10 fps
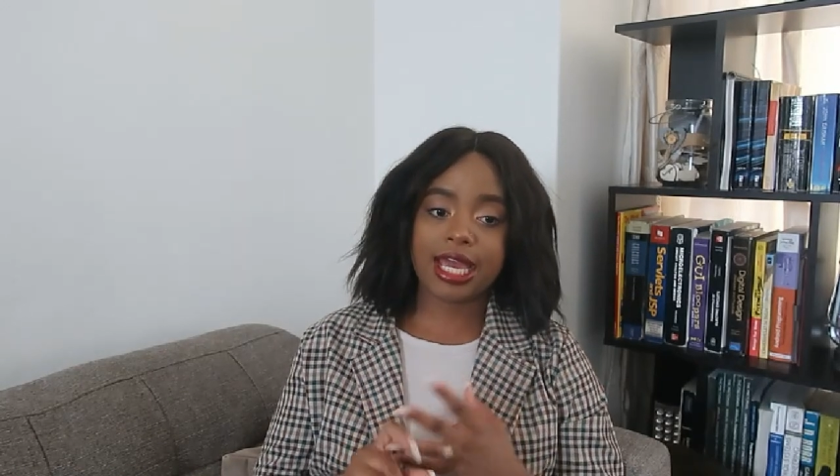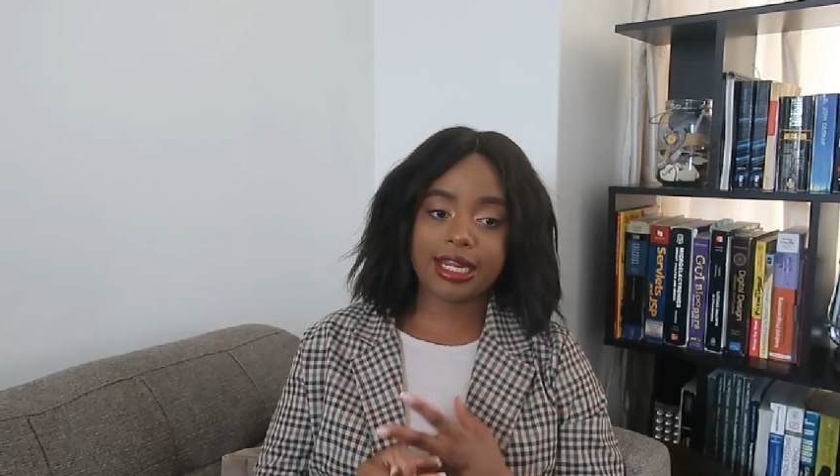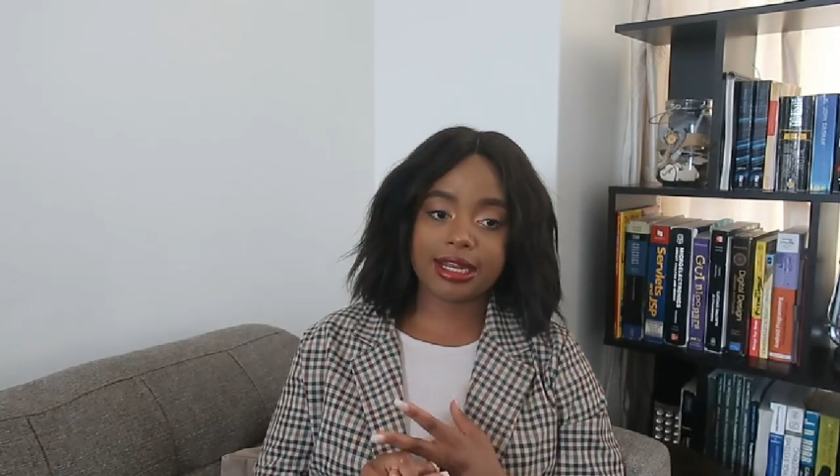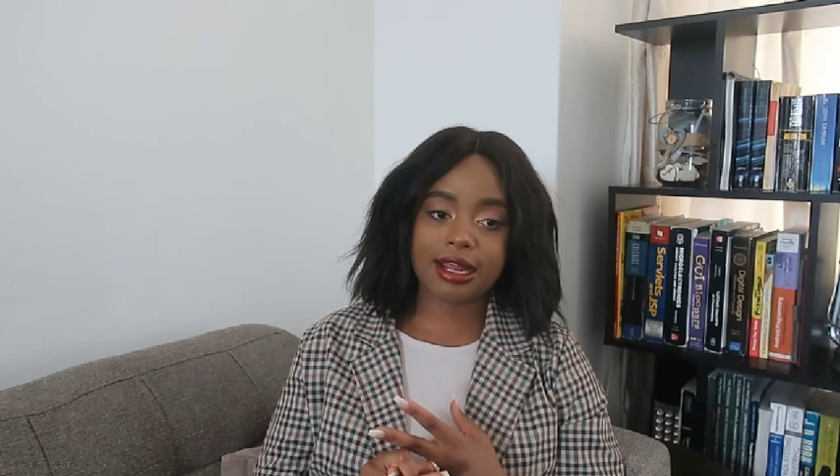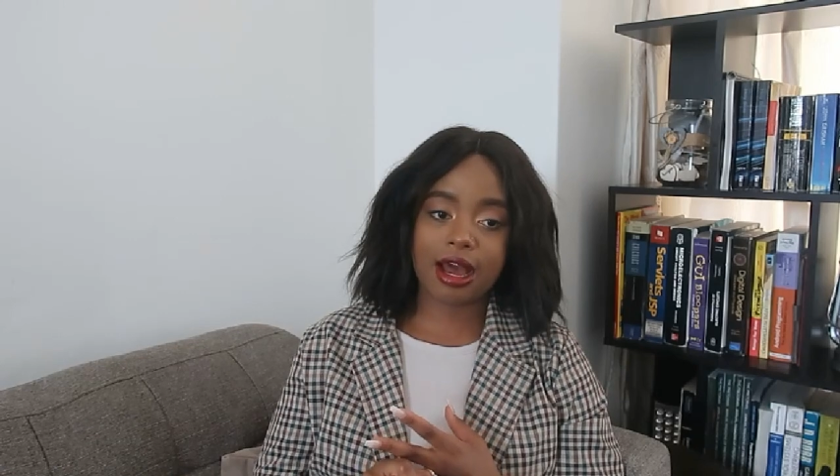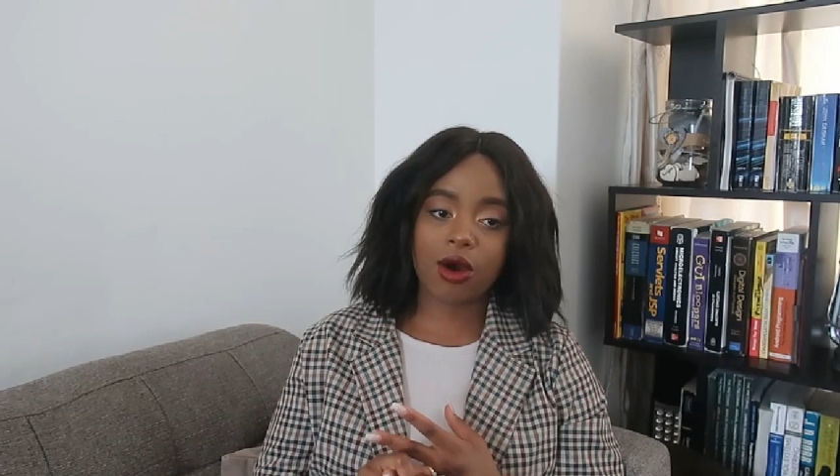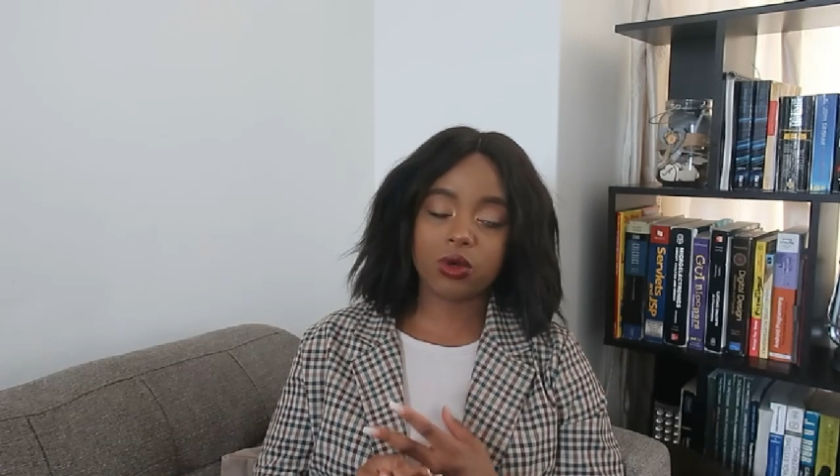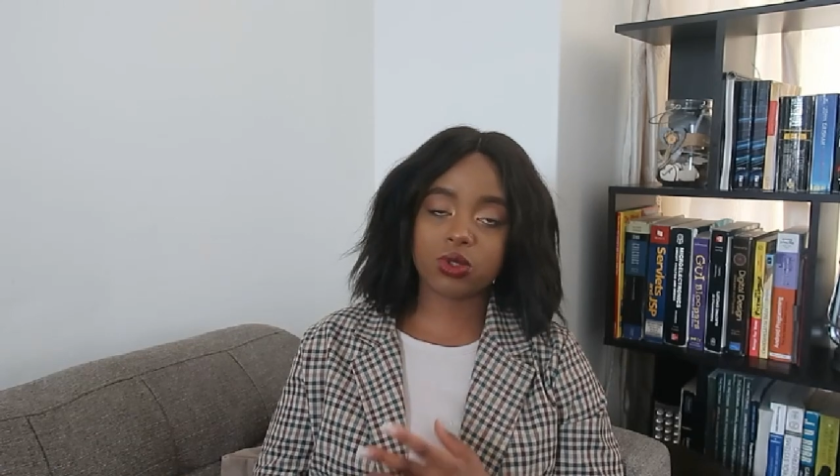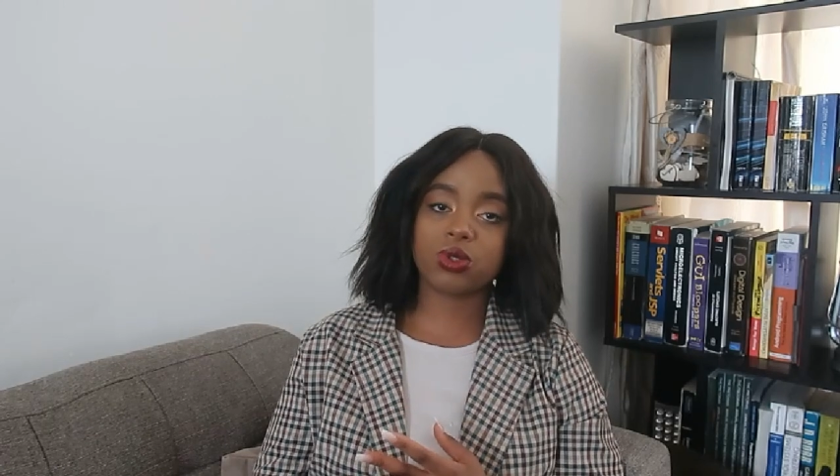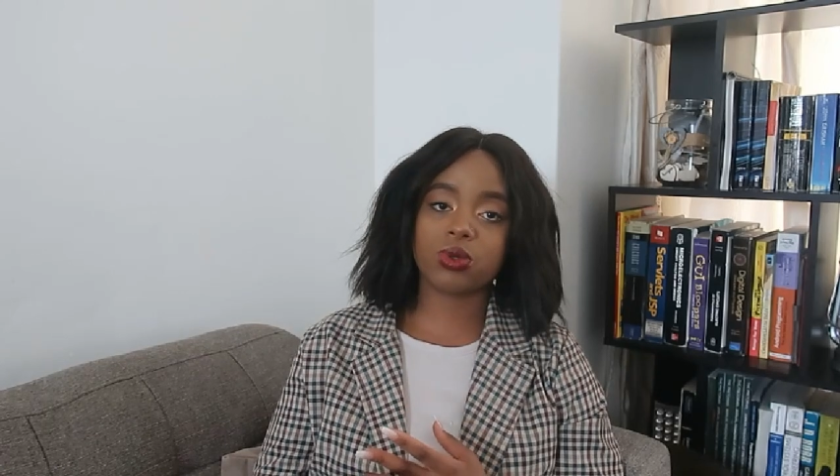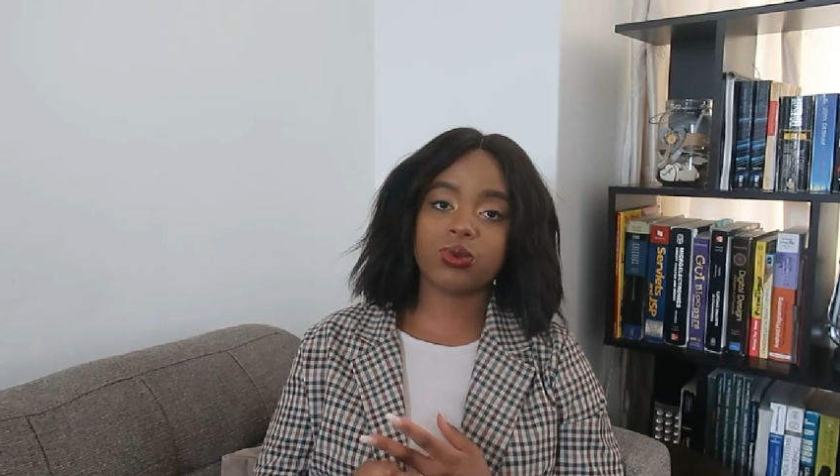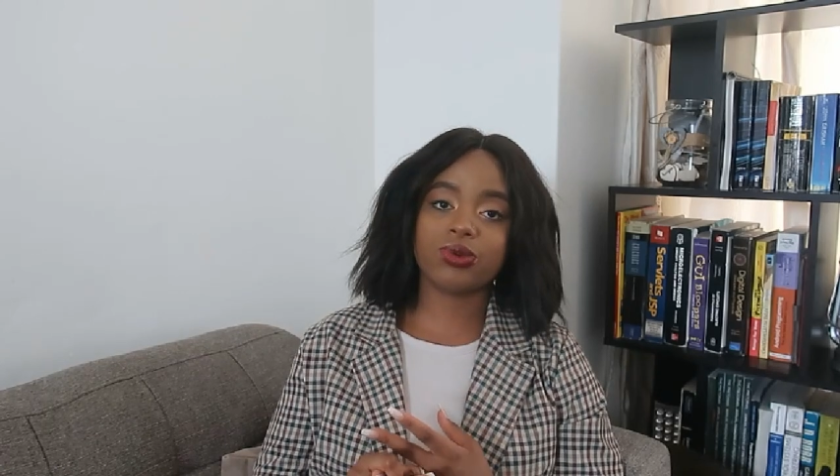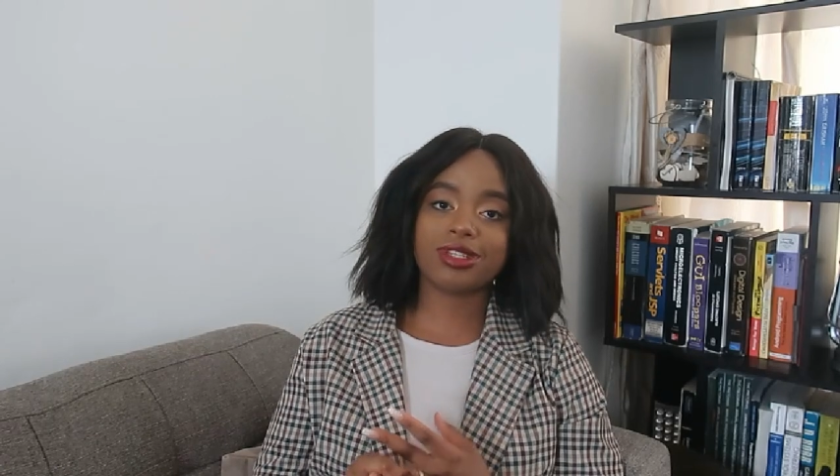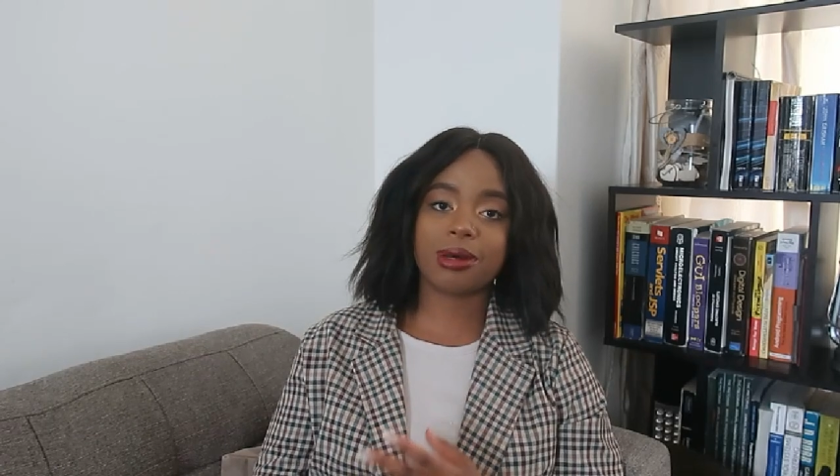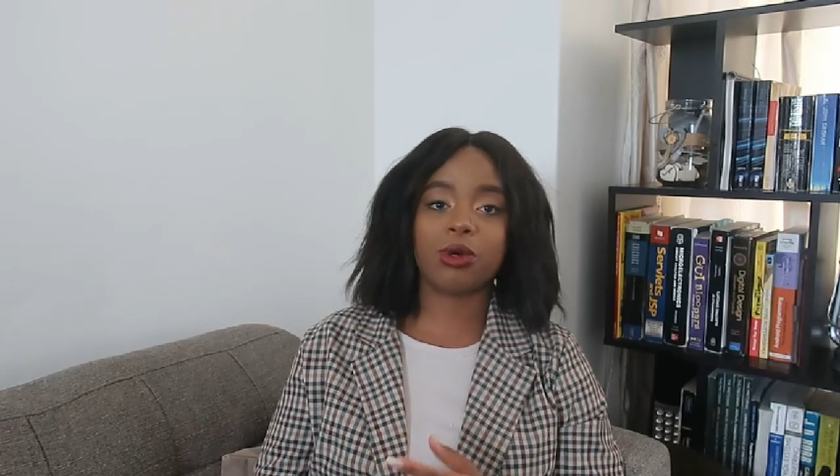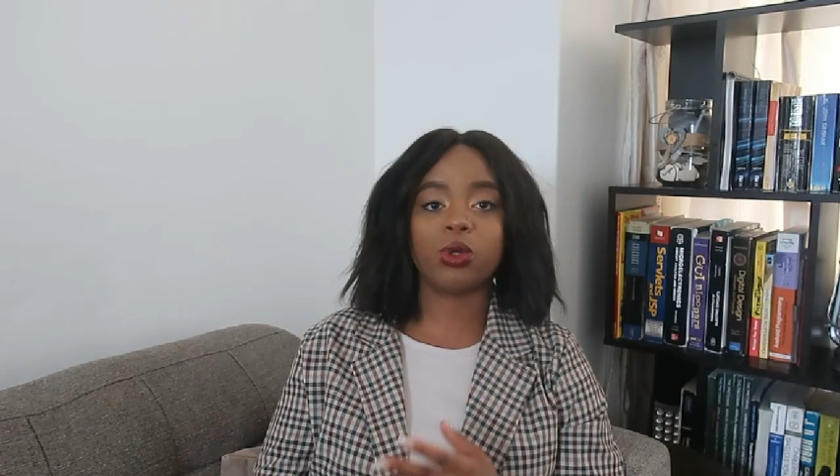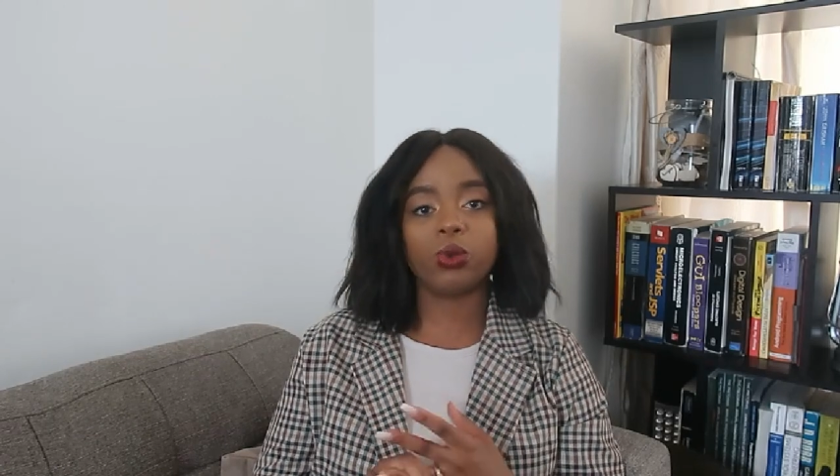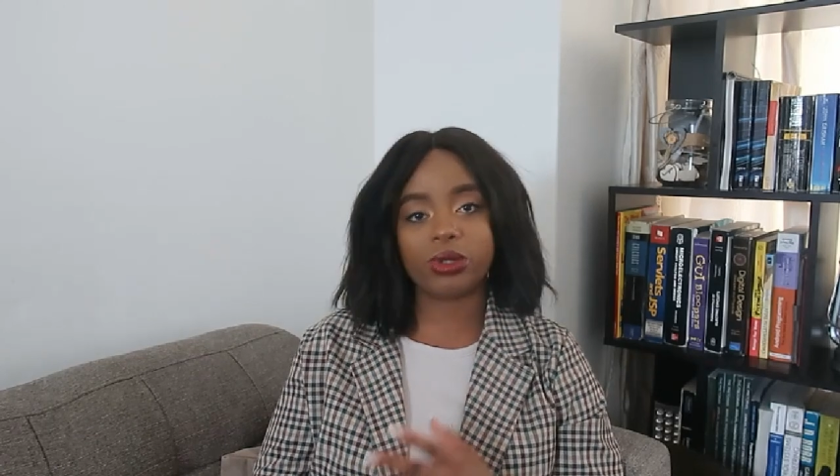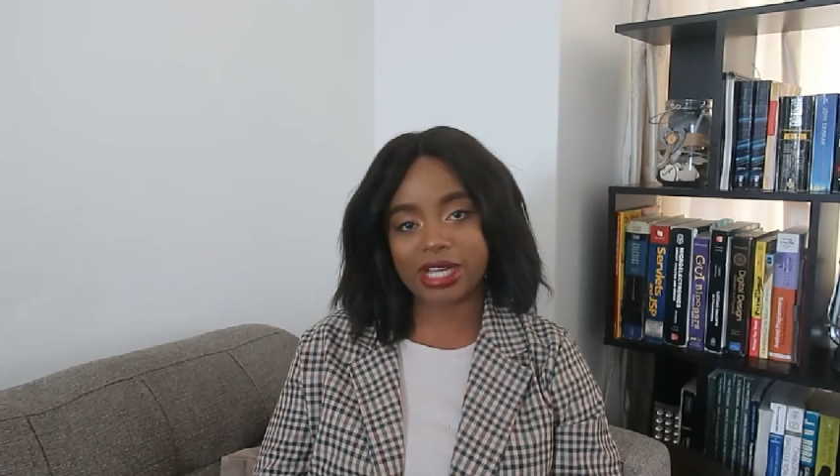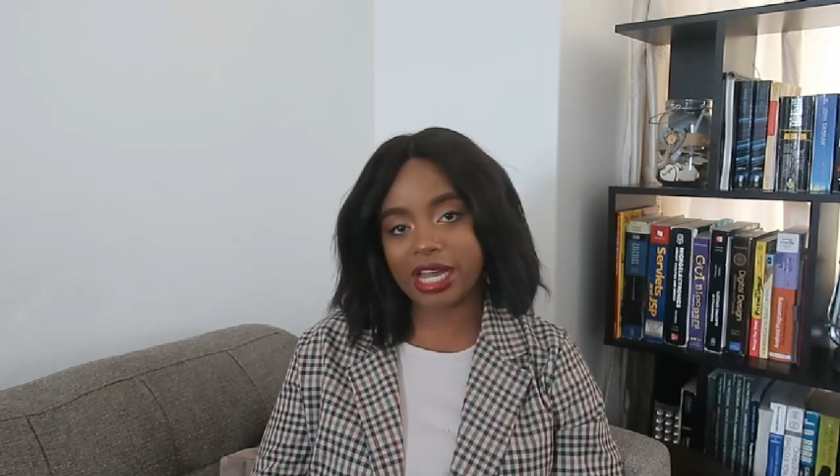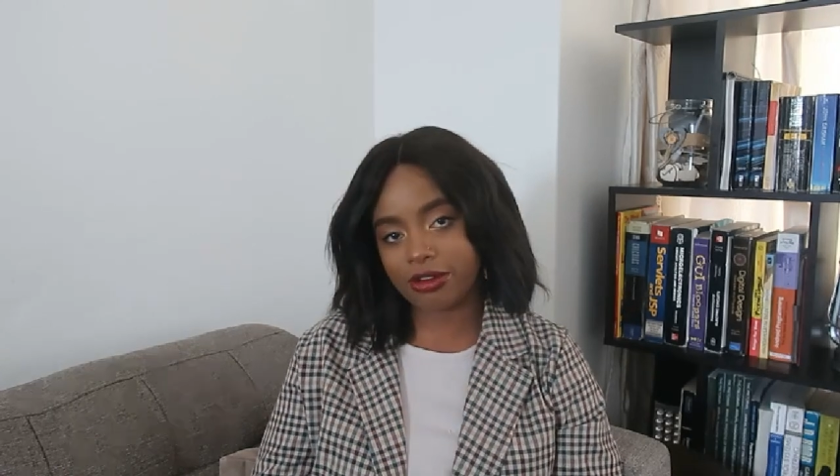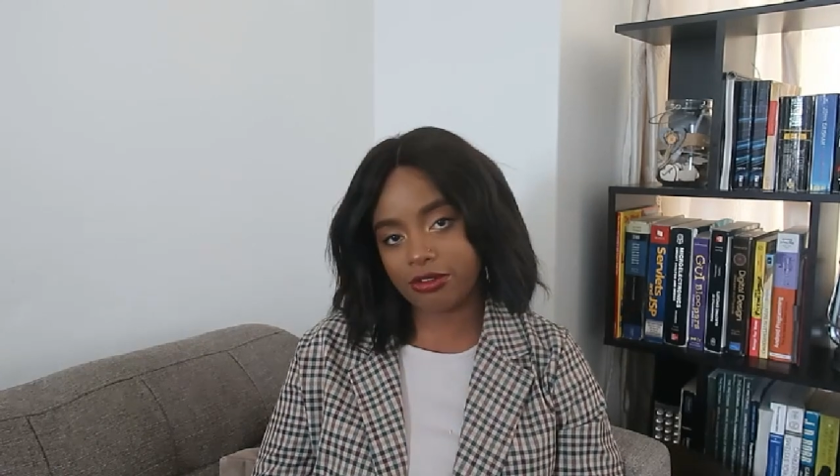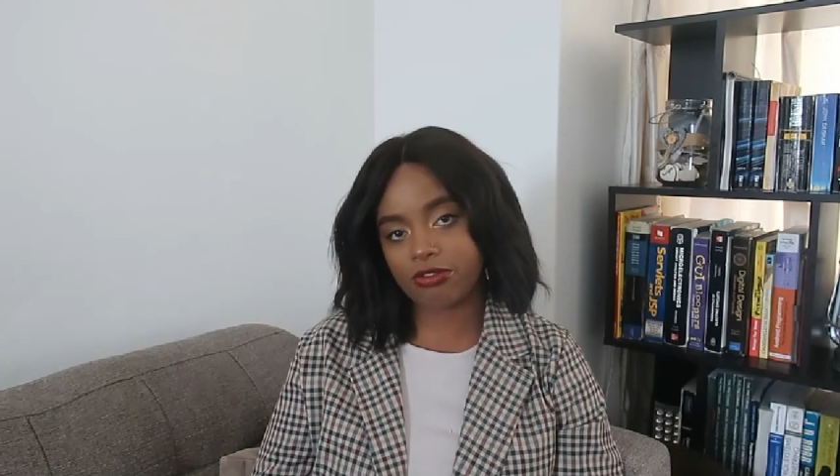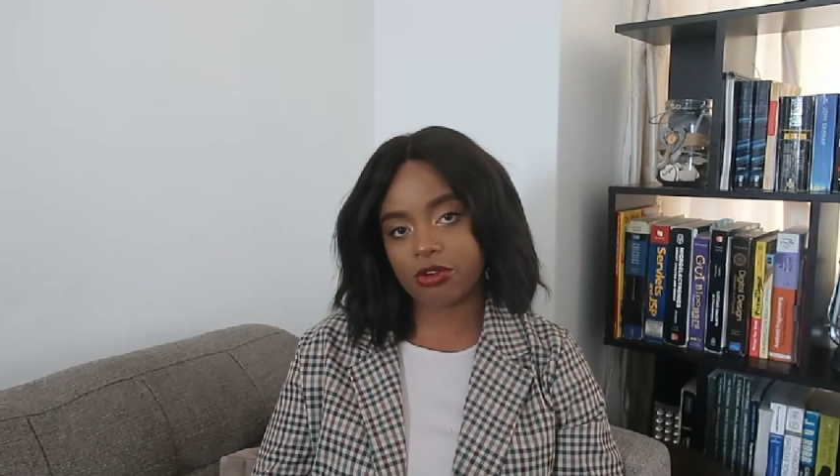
and also someone who died